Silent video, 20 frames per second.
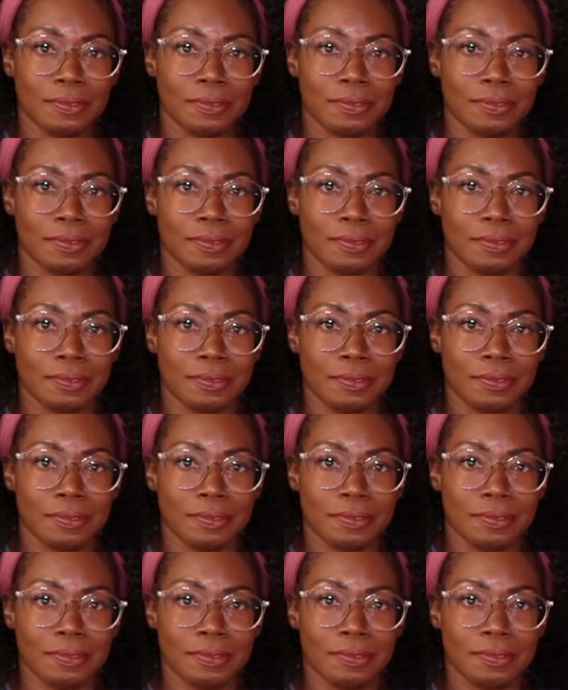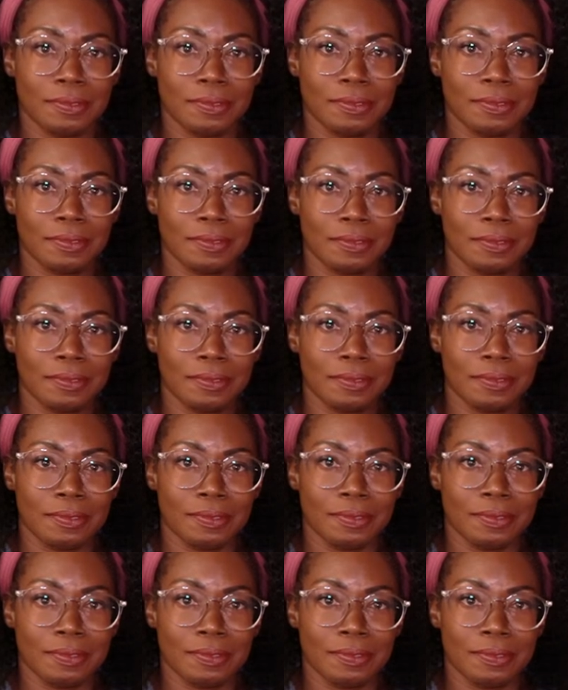
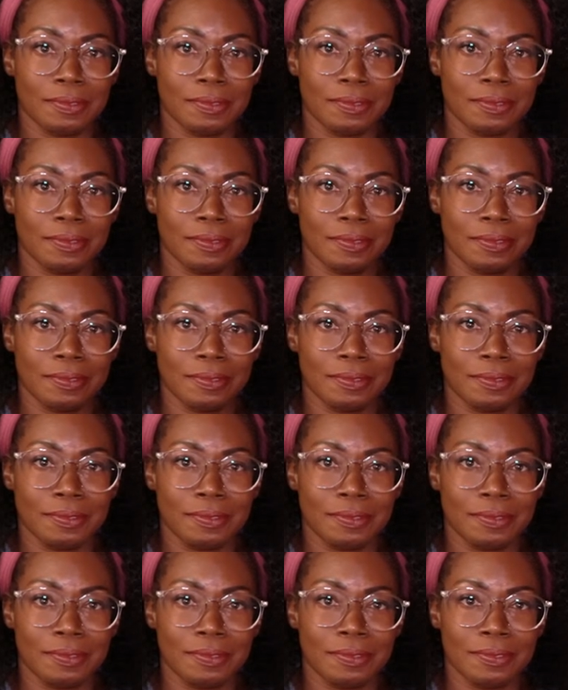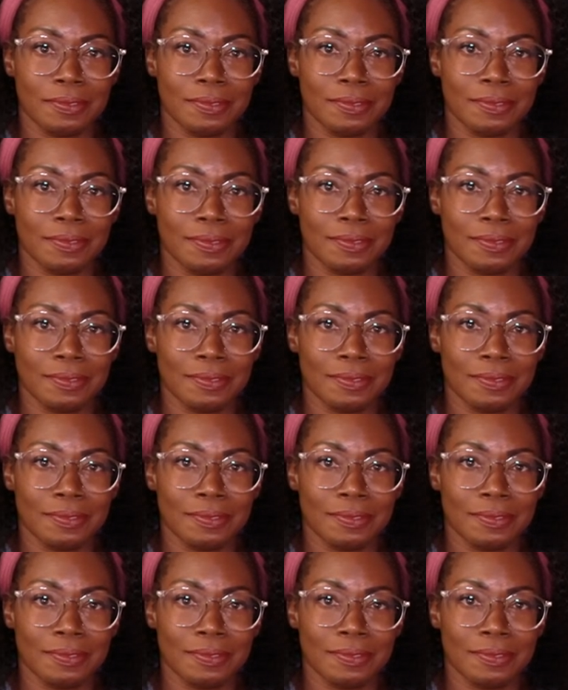(not speaking)